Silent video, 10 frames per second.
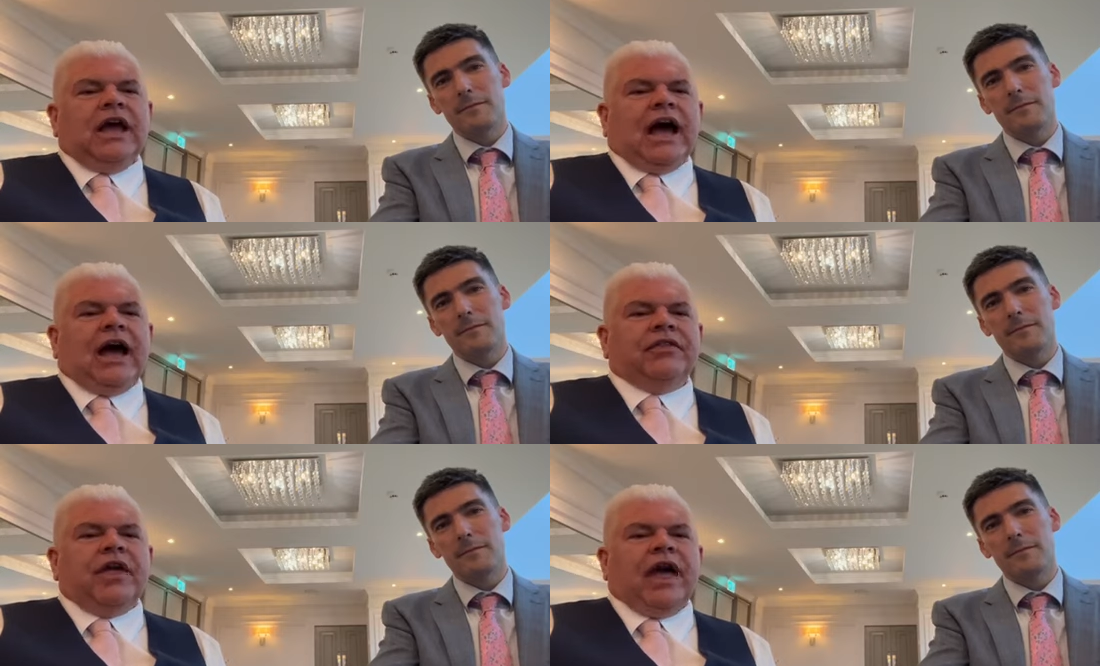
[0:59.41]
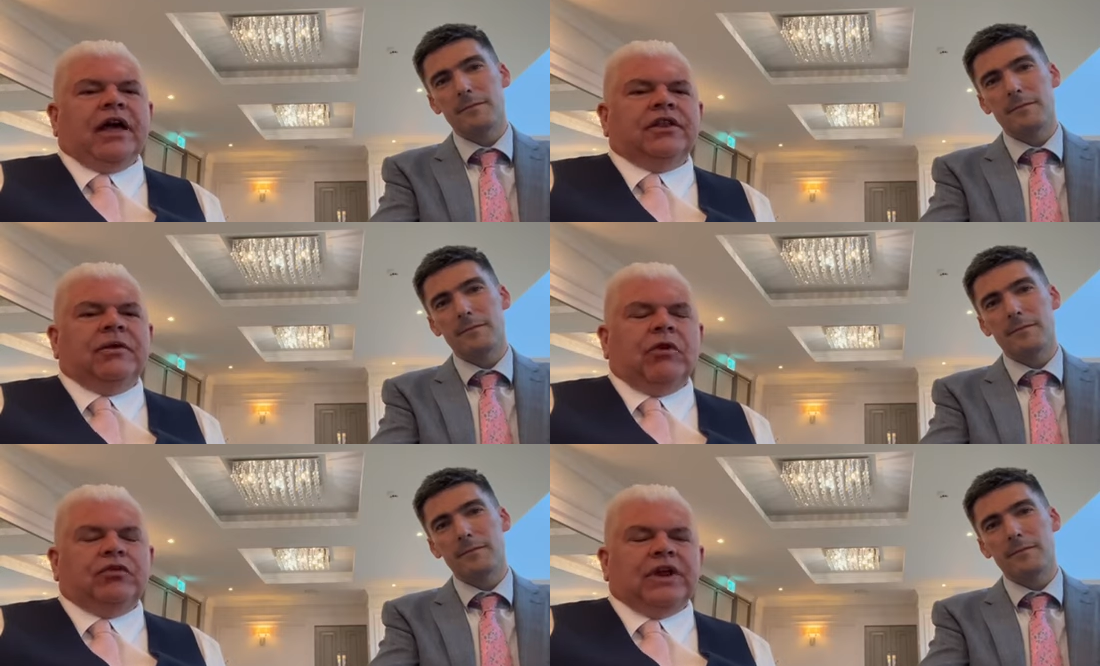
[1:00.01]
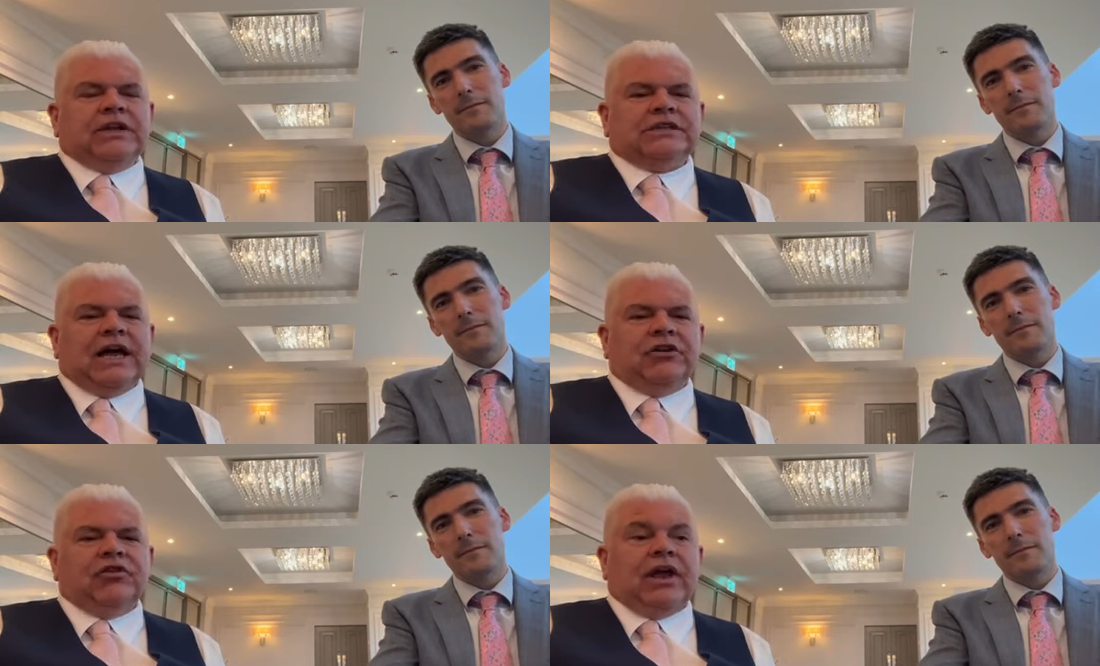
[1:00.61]
Speaker 1: And then they moved into
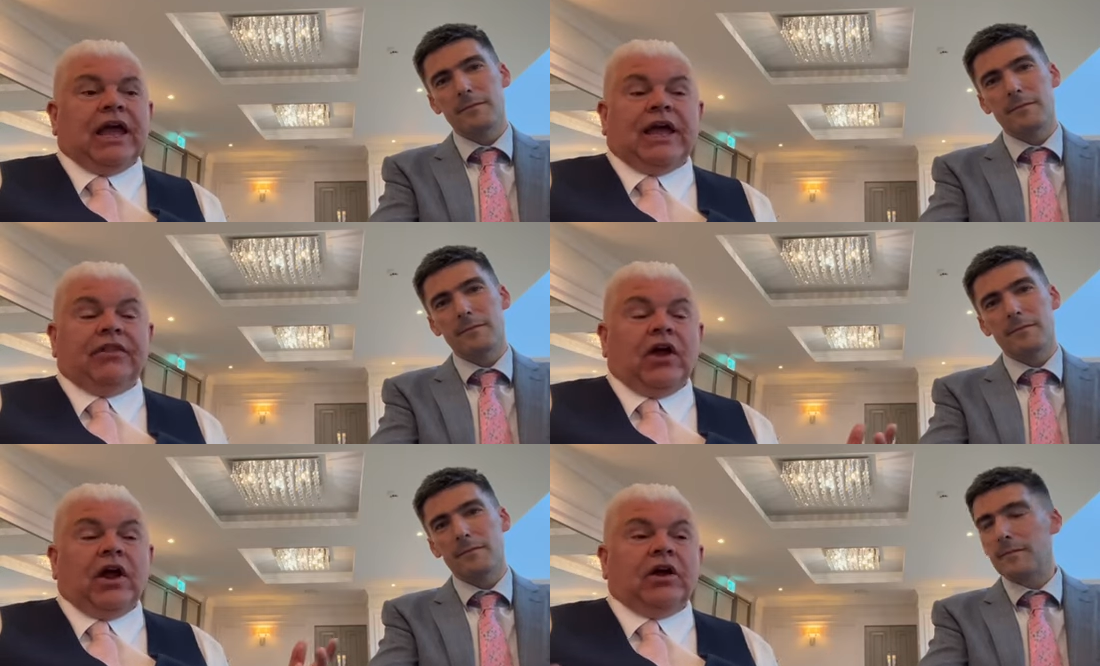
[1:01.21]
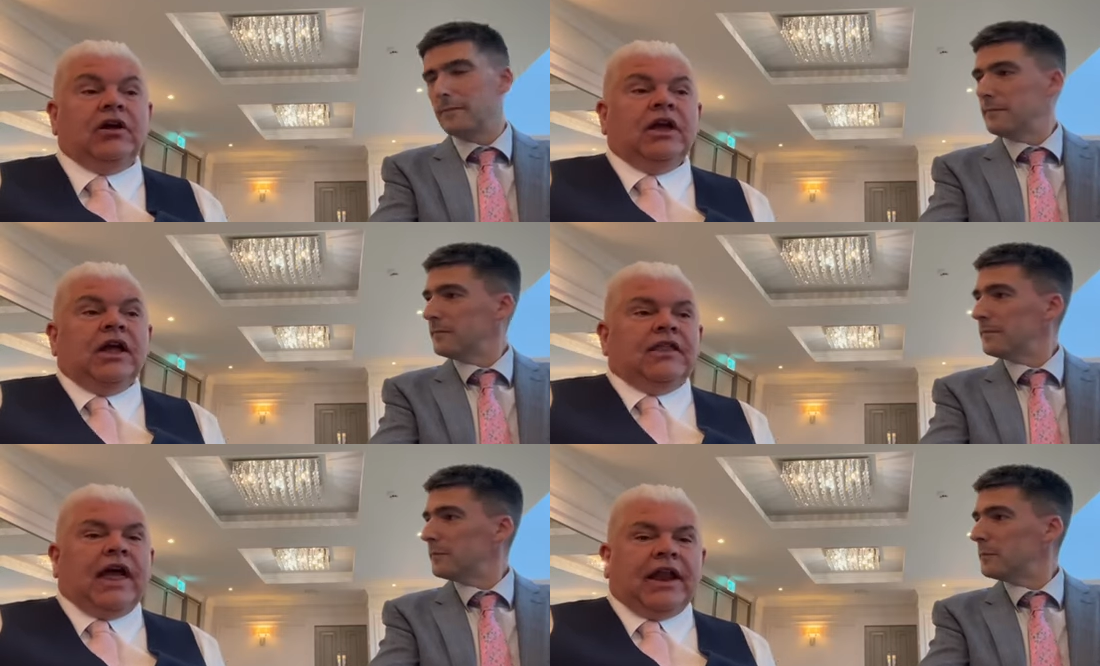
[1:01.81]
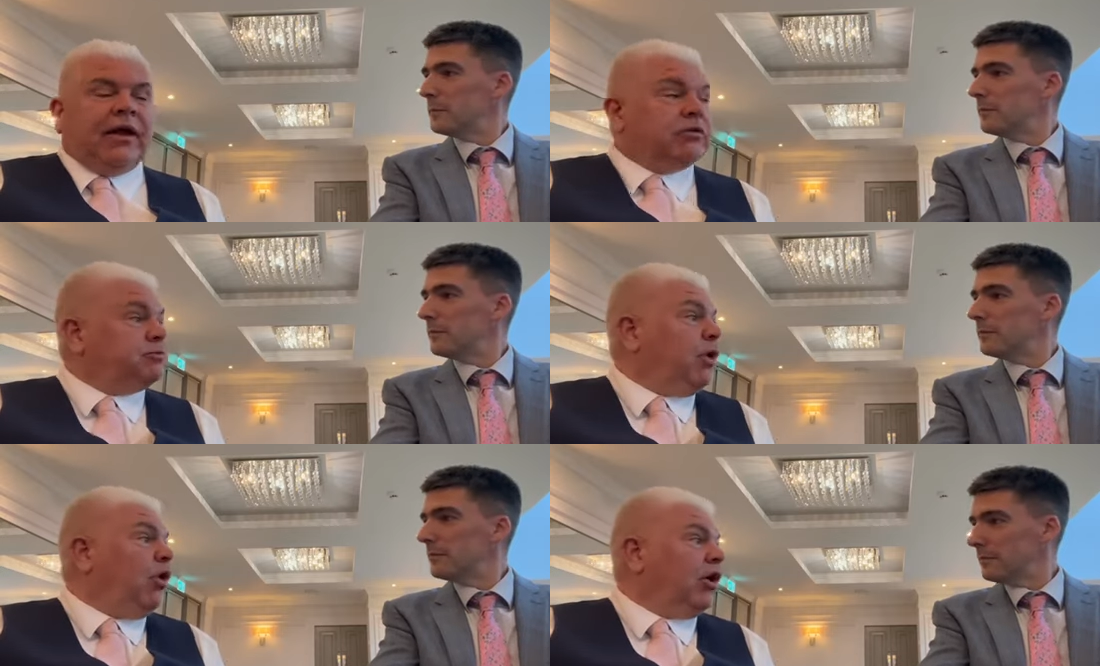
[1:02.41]
Tandragee and there, then I was
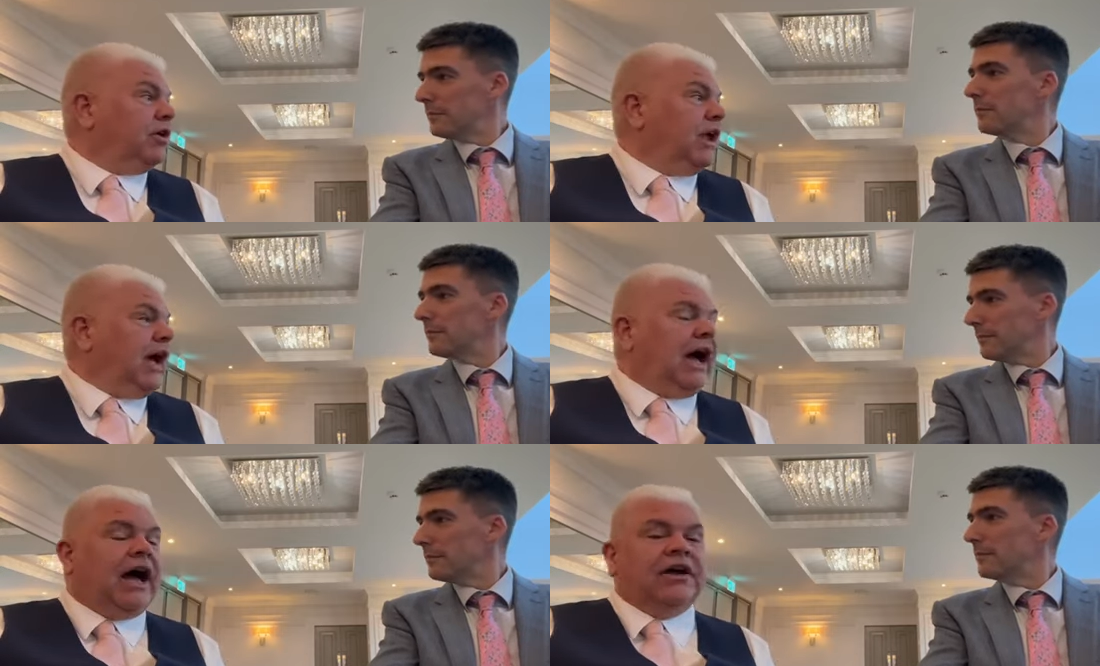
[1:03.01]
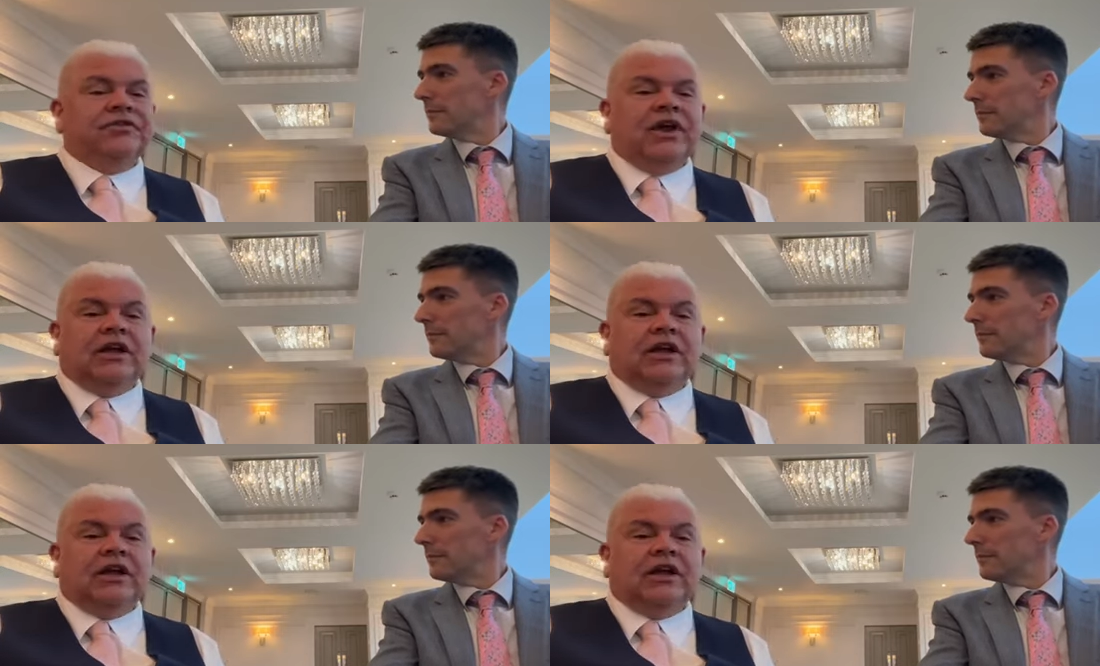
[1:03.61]
born. And uh,